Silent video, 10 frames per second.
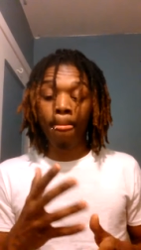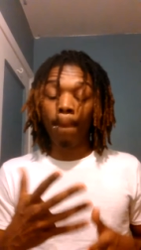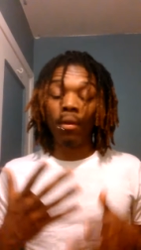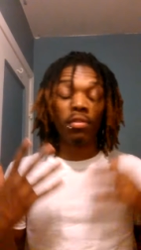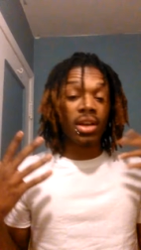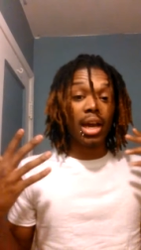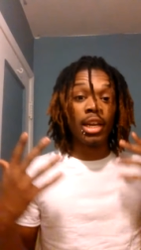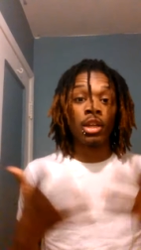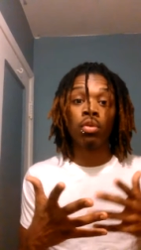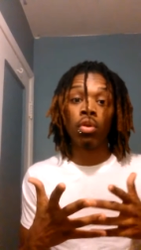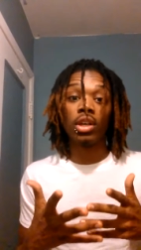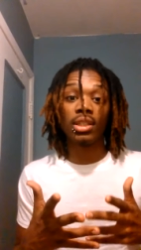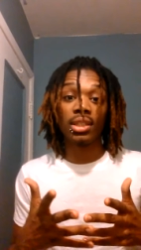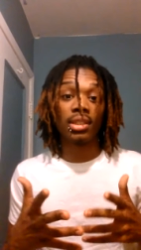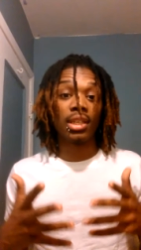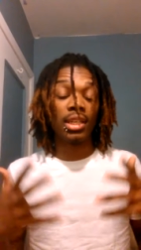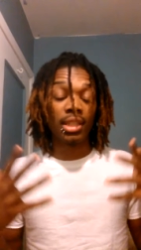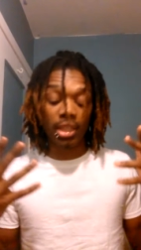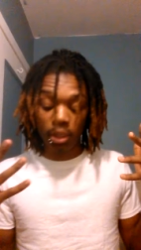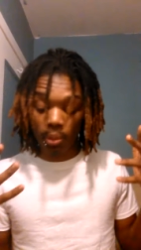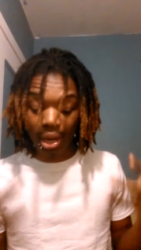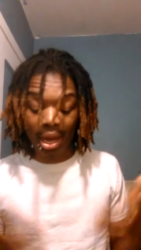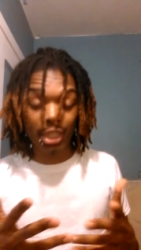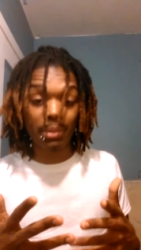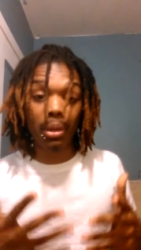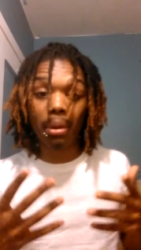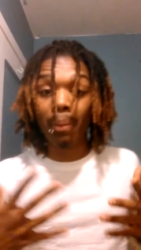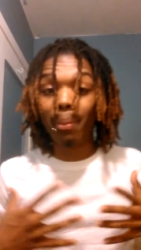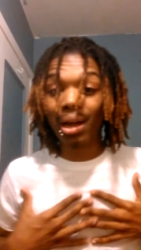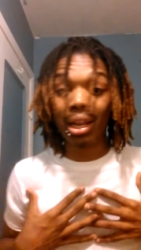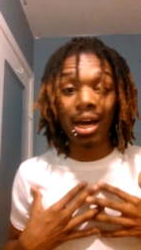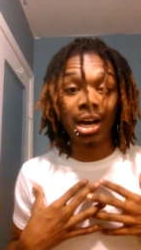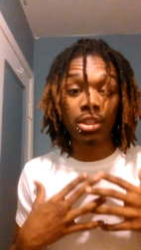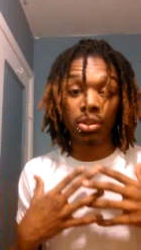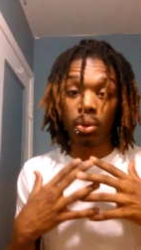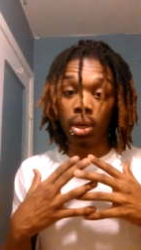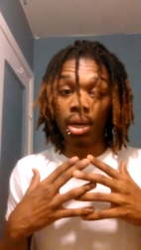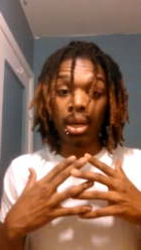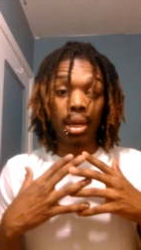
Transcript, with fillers: But if you got any questions, anything you want to ask me about my locks or